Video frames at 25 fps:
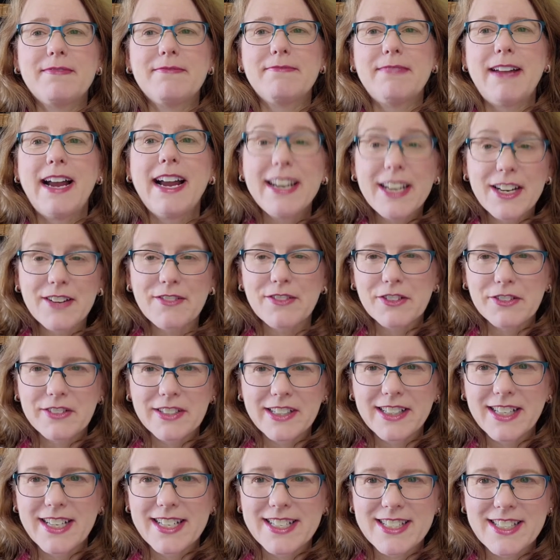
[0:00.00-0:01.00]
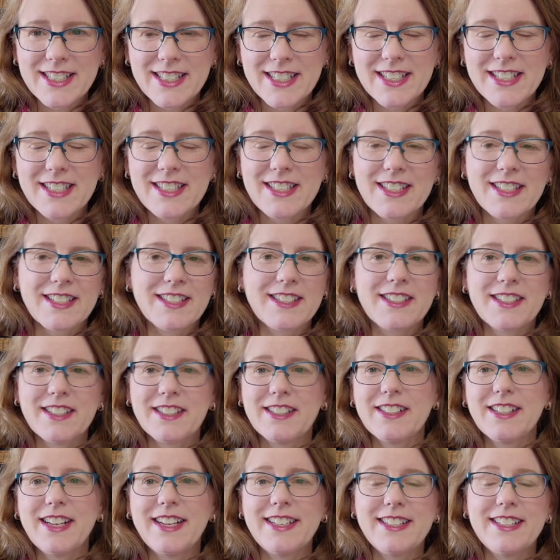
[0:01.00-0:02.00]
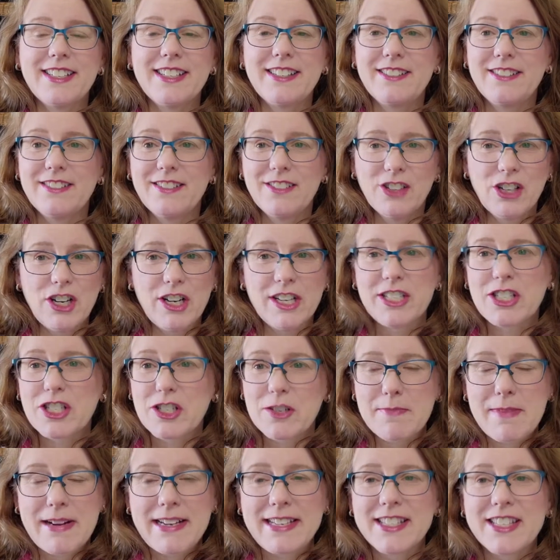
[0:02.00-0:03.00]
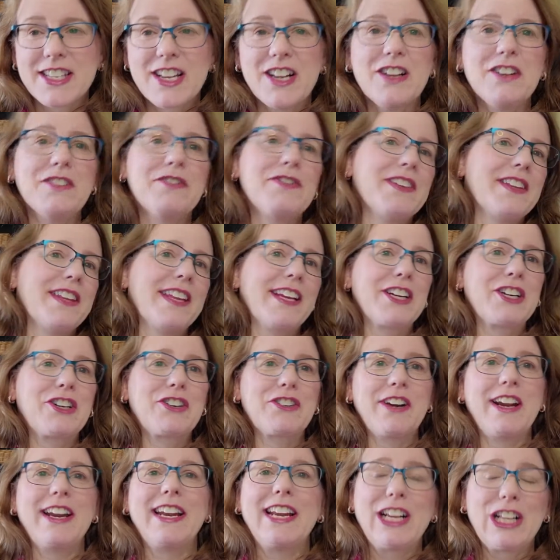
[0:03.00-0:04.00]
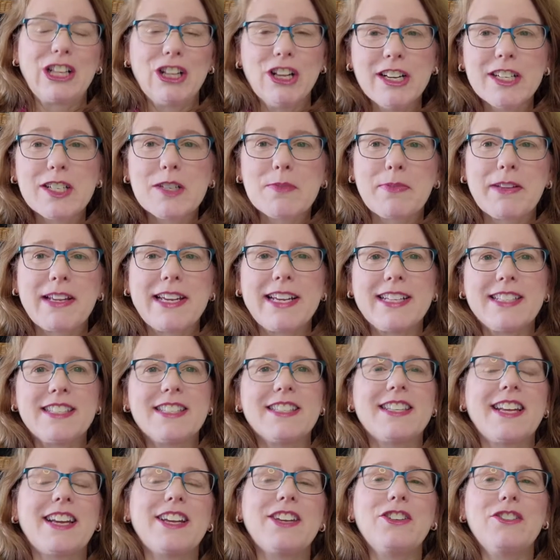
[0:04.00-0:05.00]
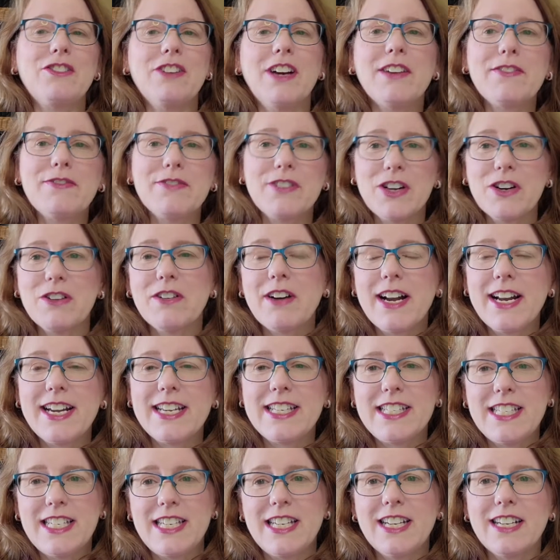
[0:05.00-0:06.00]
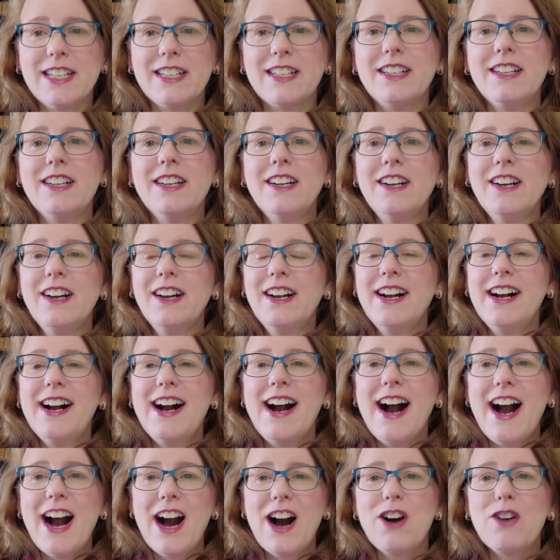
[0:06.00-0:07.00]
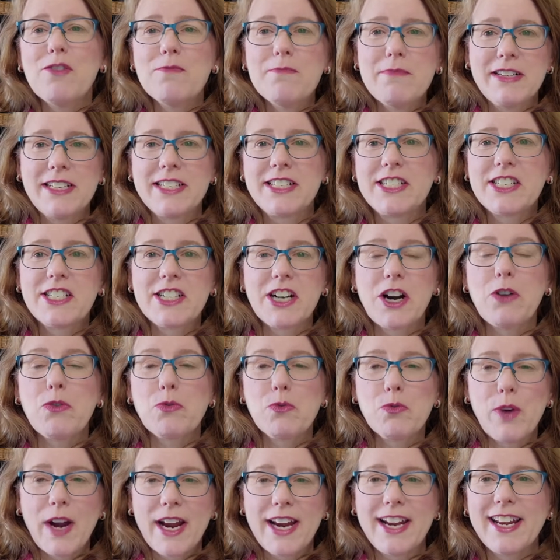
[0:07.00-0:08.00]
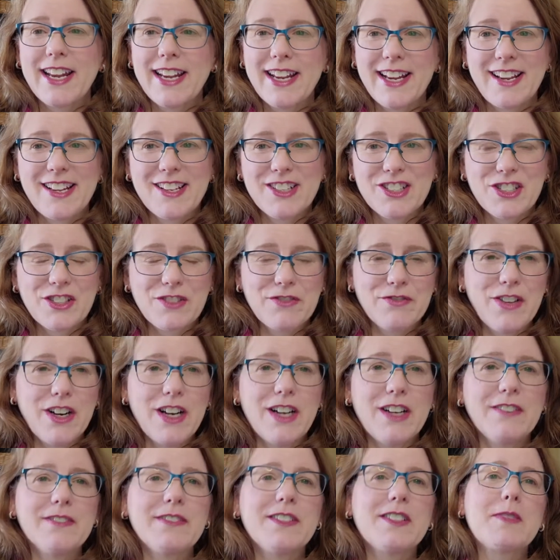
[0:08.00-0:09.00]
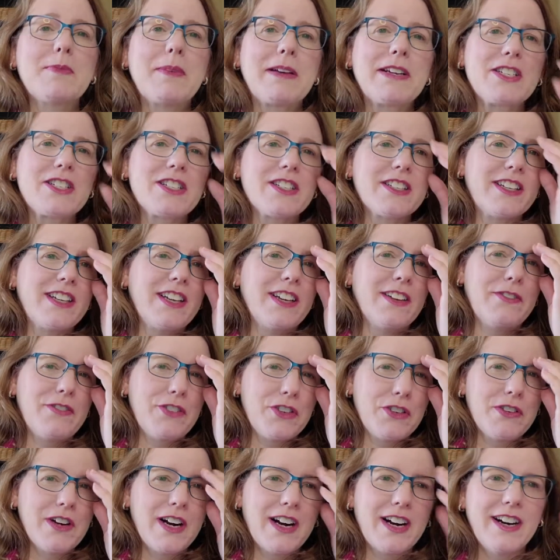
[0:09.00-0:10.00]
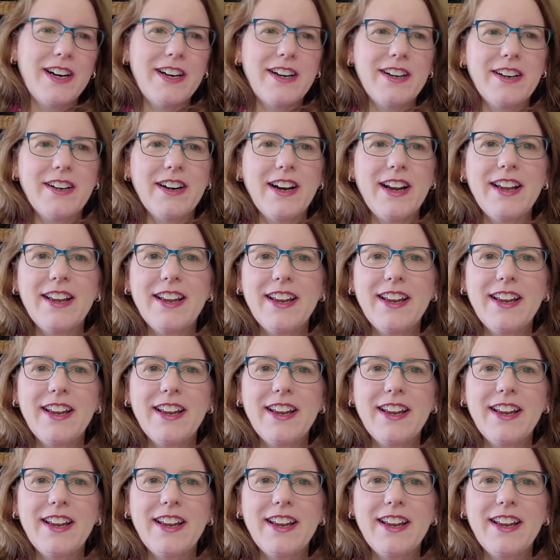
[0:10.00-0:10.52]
I never realized this until I launched myself and then creating launch plans, is that you have no idea how much writing is involved, especially if you're